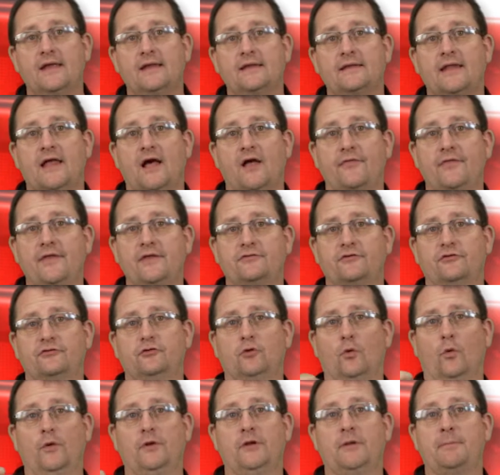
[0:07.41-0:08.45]
Now this is
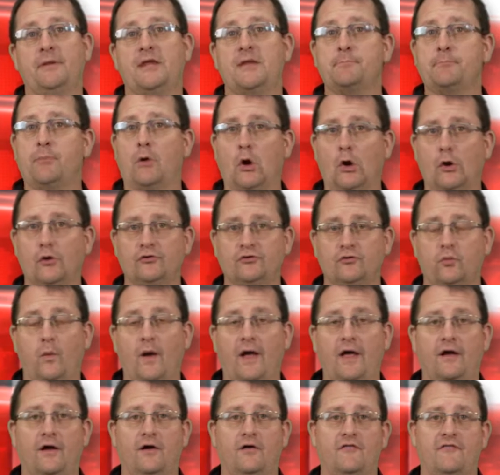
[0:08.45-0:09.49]
going to be part
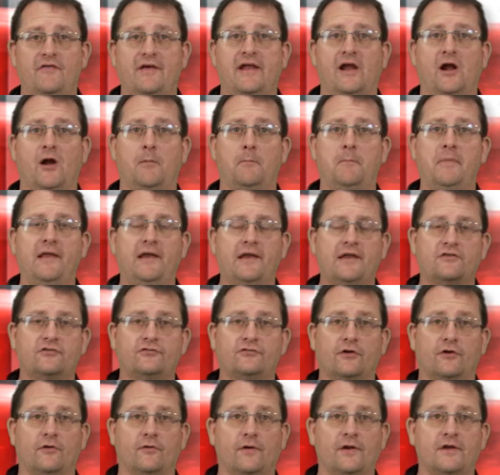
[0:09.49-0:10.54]
12 in our
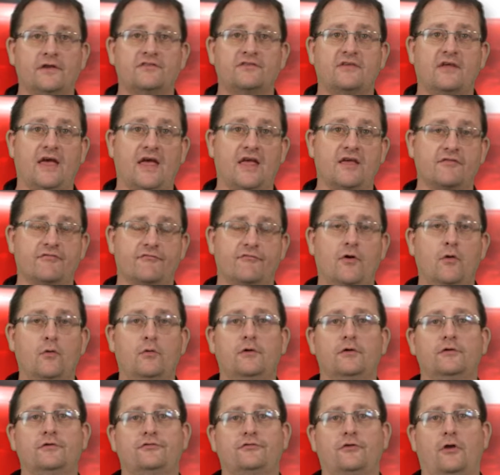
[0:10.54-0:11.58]
mini-series, A
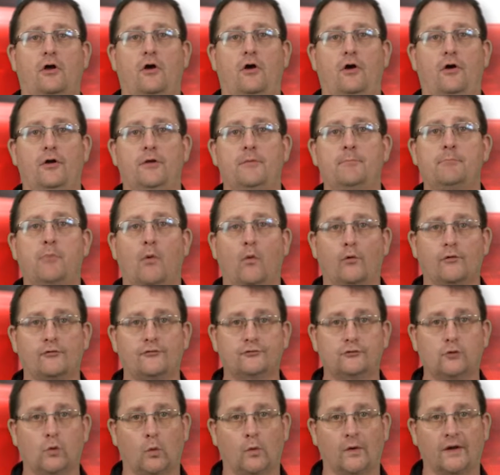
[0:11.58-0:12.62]
Focus on Bore
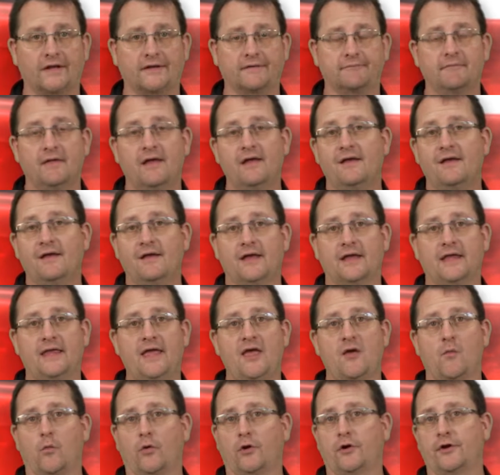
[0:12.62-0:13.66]
Scoring.
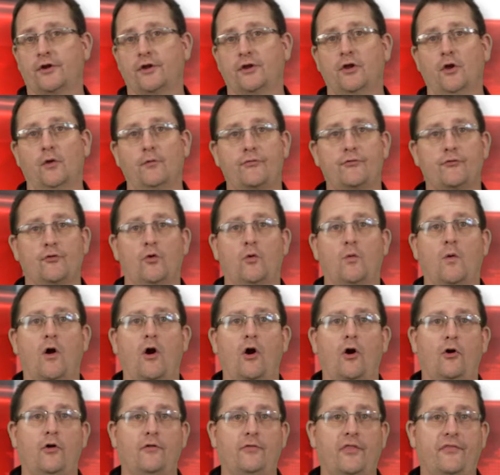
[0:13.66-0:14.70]
Again, we're going to go through
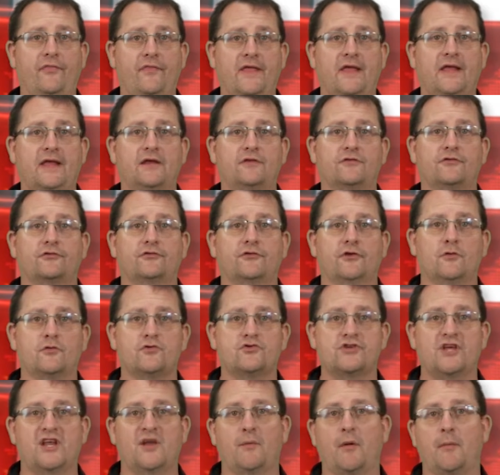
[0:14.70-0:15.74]
all the things
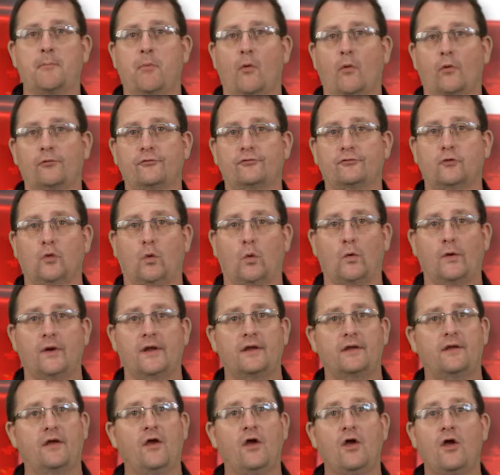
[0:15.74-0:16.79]
associated with bore
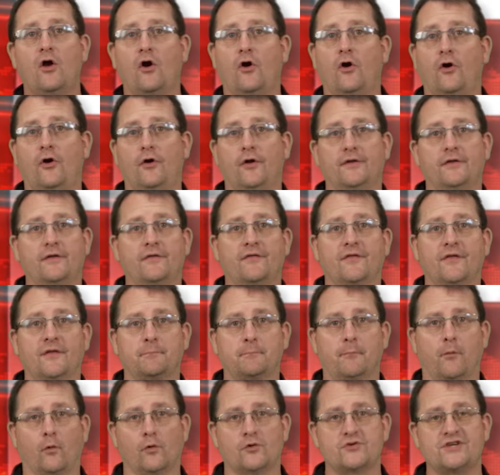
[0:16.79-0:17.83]
scoring on the
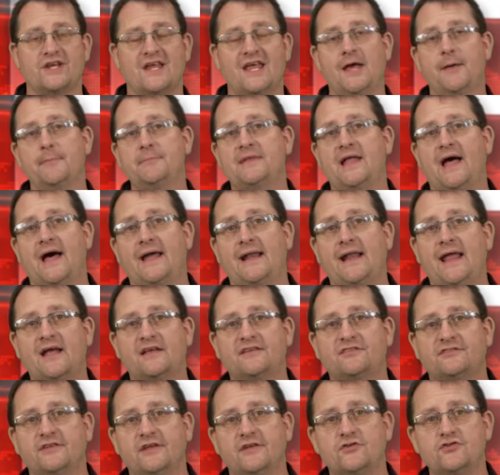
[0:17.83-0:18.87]
Porsche
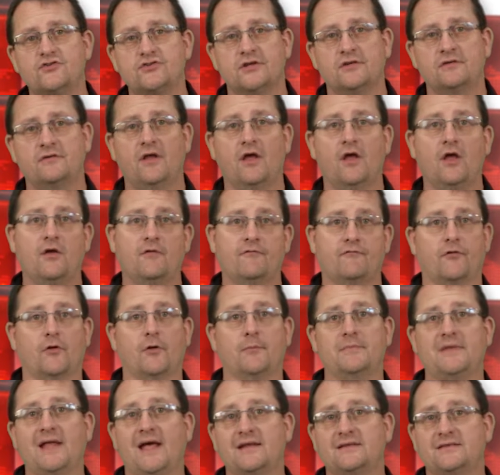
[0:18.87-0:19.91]
M9X engine
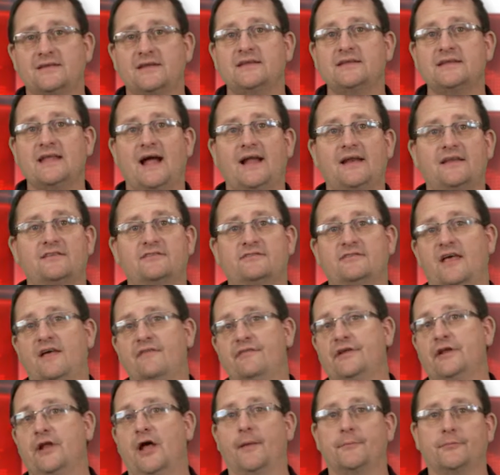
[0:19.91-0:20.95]
from
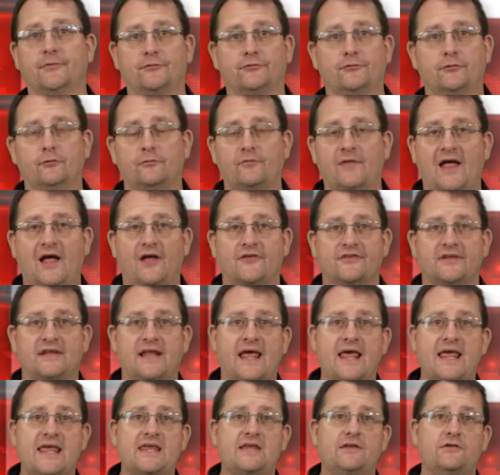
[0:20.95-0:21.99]
1997 up to
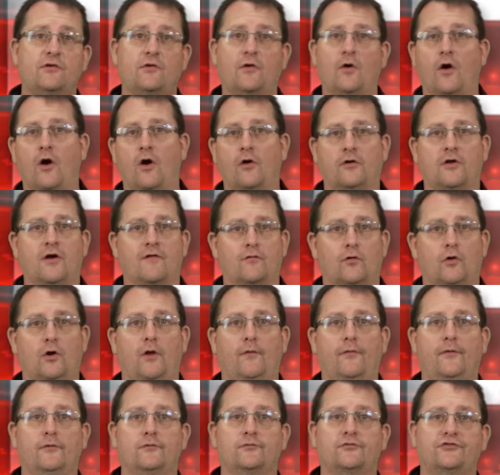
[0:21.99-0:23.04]
2008. Cover all
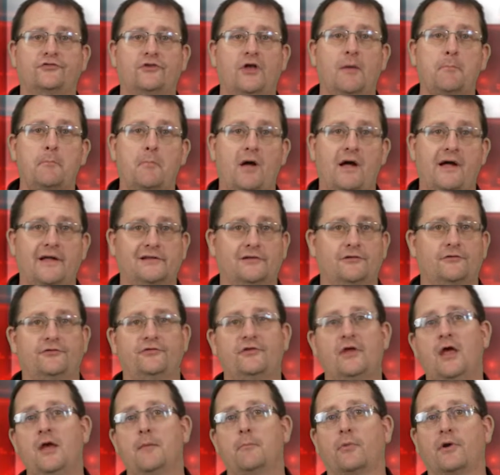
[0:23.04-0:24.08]
those submodels,
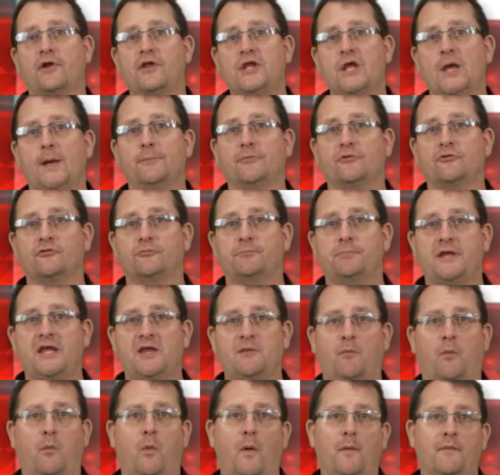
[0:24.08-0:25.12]
bring you up to speed
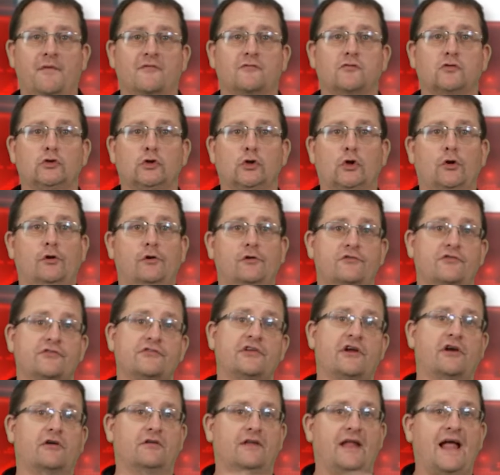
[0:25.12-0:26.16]
with what we've learned since
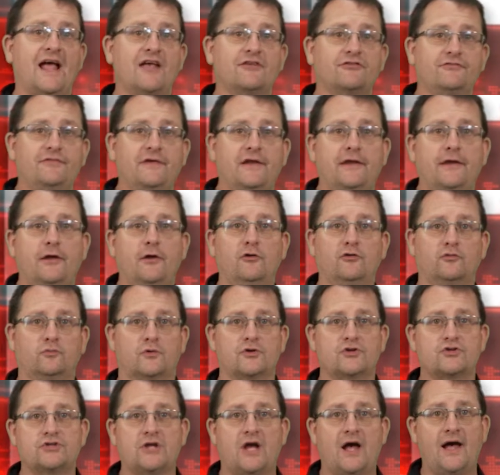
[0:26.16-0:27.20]
our last videos were
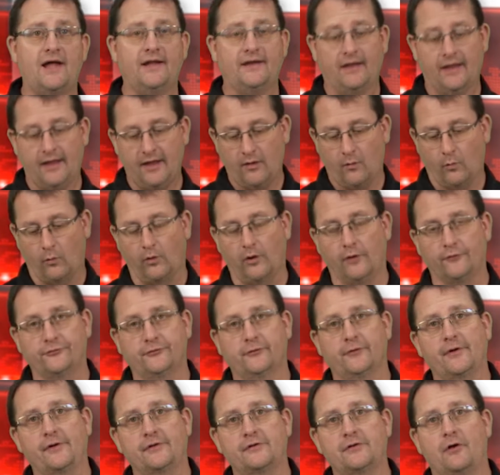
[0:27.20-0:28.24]
shot. We're also
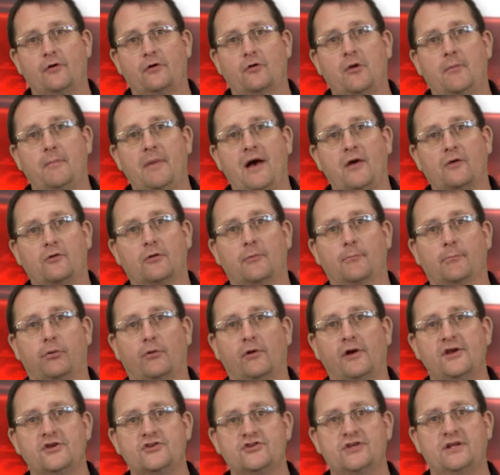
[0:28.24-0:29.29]
going to talk about
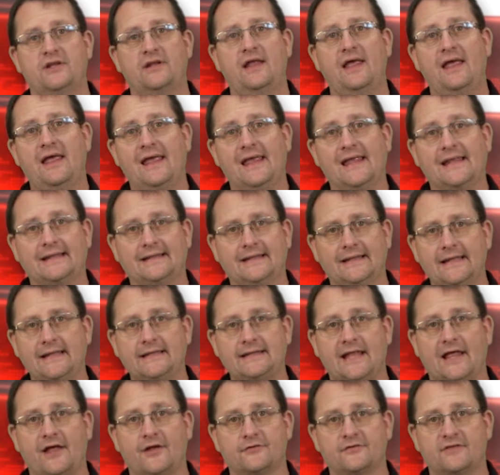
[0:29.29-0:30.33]
compression and leak
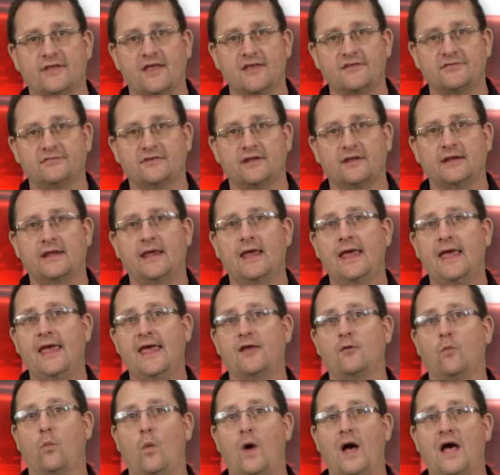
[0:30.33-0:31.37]
down testing
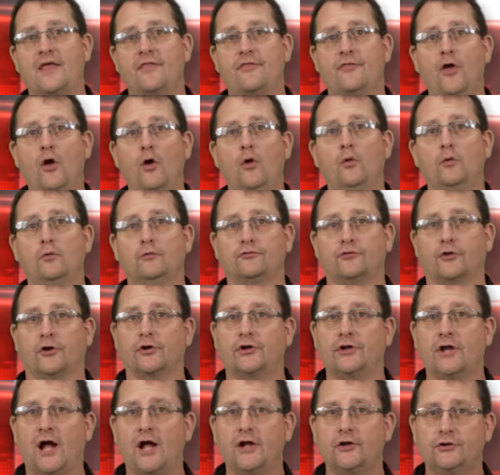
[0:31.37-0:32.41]
and why those are
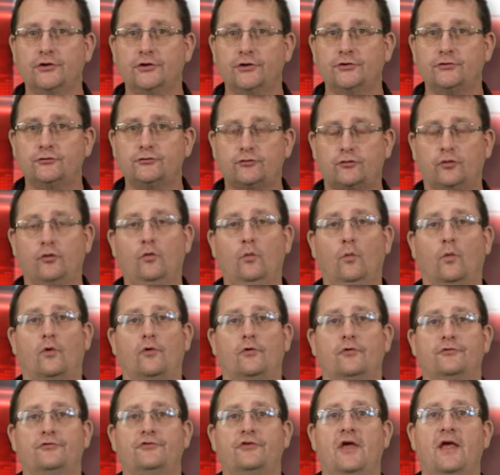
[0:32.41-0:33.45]
not good
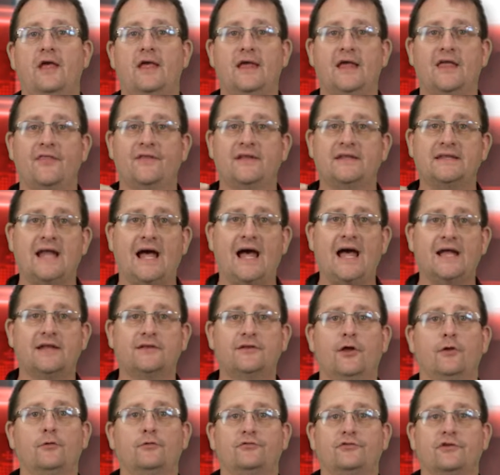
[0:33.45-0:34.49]
tools in the
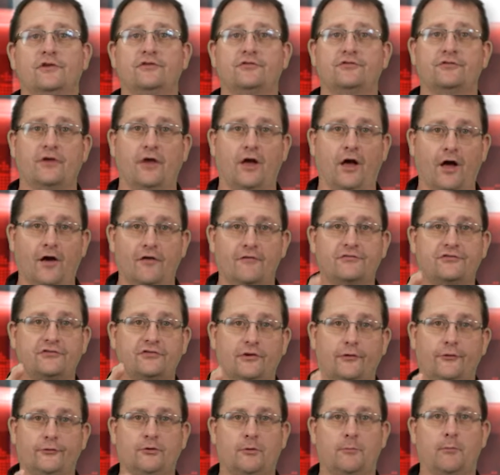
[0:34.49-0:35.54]
diagnosis of
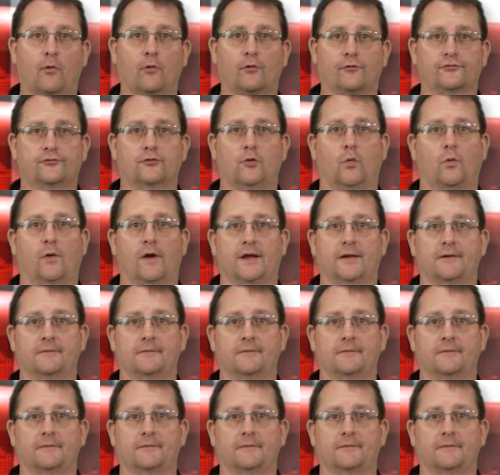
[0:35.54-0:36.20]
cylinder bore scoring.